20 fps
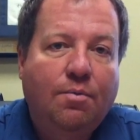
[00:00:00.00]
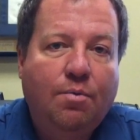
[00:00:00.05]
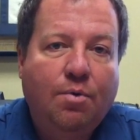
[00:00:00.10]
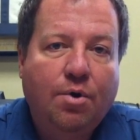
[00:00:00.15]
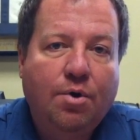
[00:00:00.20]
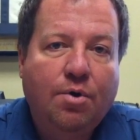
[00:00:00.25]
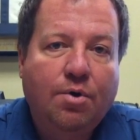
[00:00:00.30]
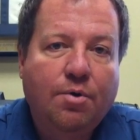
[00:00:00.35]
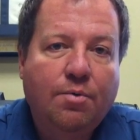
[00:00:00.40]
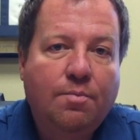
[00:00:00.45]

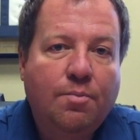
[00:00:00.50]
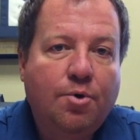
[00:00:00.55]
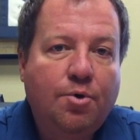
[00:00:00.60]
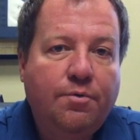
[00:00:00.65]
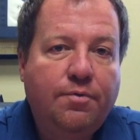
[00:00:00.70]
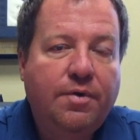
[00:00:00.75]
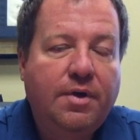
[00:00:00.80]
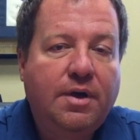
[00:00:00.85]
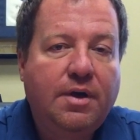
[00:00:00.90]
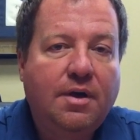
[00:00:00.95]
we're
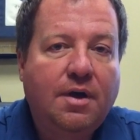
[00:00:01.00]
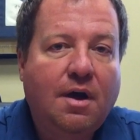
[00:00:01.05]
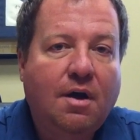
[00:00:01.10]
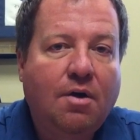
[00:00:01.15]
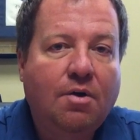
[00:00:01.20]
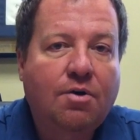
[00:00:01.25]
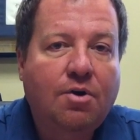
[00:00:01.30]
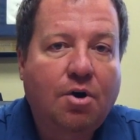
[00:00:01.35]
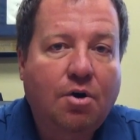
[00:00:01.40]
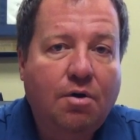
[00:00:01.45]
moving
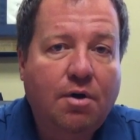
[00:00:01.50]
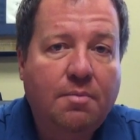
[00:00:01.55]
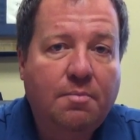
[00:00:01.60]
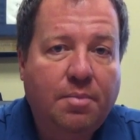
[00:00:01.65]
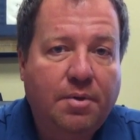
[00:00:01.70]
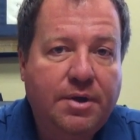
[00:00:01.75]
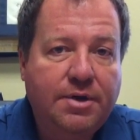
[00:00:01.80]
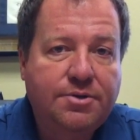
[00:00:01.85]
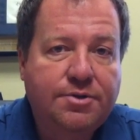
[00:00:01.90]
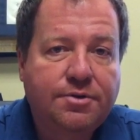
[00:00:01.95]
our
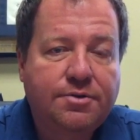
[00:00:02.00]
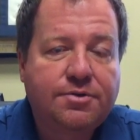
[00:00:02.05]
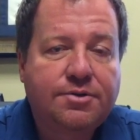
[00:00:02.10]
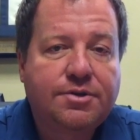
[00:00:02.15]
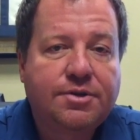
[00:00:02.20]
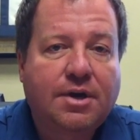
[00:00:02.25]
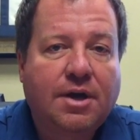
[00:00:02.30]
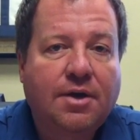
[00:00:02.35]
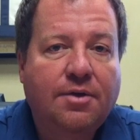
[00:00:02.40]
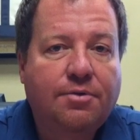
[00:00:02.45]
current
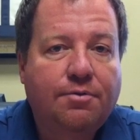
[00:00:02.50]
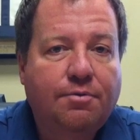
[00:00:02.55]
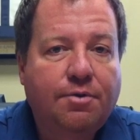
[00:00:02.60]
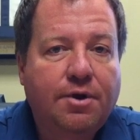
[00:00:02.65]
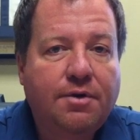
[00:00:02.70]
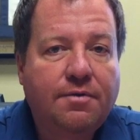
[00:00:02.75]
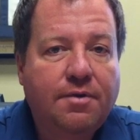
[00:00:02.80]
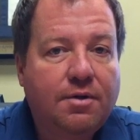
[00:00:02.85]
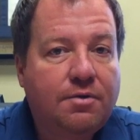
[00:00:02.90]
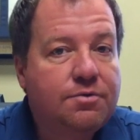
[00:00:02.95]
bleachers, uh,
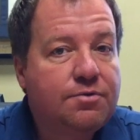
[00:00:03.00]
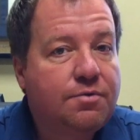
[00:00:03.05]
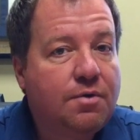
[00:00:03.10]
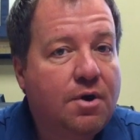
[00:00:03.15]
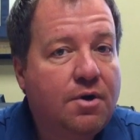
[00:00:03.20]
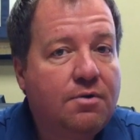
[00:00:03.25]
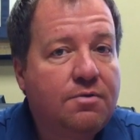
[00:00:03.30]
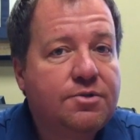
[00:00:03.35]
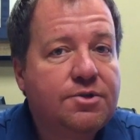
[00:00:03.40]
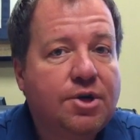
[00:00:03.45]
three of those
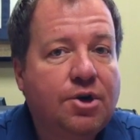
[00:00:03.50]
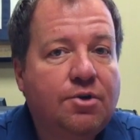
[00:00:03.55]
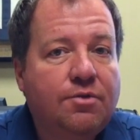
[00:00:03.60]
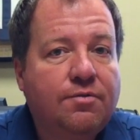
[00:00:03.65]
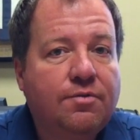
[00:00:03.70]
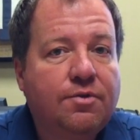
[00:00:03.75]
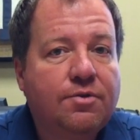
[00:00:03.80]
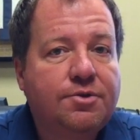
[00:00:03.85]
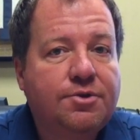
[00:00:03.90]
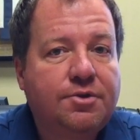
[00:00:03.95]
rows,
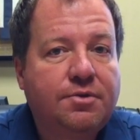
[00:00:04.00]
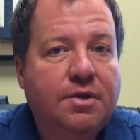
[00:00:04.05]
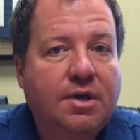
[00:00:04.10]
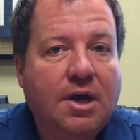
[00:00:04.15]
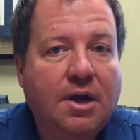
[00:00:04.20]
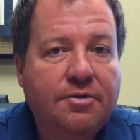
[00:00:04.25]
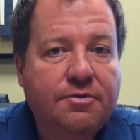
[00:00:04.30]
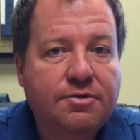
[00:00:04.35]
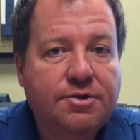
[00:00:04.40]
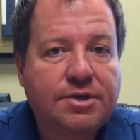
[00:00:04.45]
over to
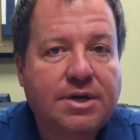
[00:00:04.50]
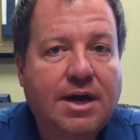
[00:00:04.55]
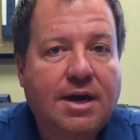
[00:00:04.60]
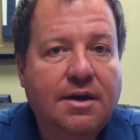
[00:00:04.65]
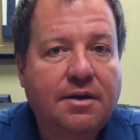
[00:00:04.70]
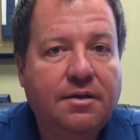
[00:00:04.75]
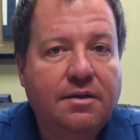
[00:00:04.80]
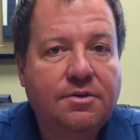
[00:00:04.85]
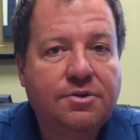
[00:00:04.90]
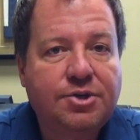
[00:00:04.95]
the other
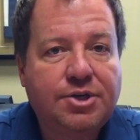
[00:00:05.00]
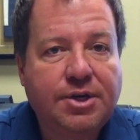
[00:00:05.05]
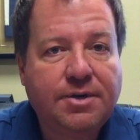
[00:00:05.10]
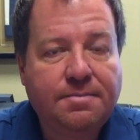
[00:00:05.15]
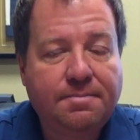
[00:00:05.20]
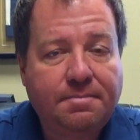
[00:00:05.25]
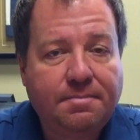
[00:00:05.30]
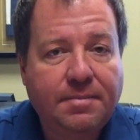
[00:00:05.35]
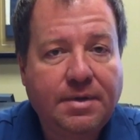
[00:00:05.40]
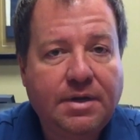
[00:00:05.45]
side of the
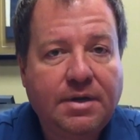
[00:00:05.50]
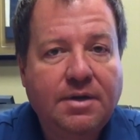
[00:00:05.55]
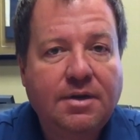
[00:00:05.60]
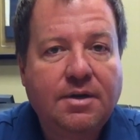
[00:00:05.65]
gym.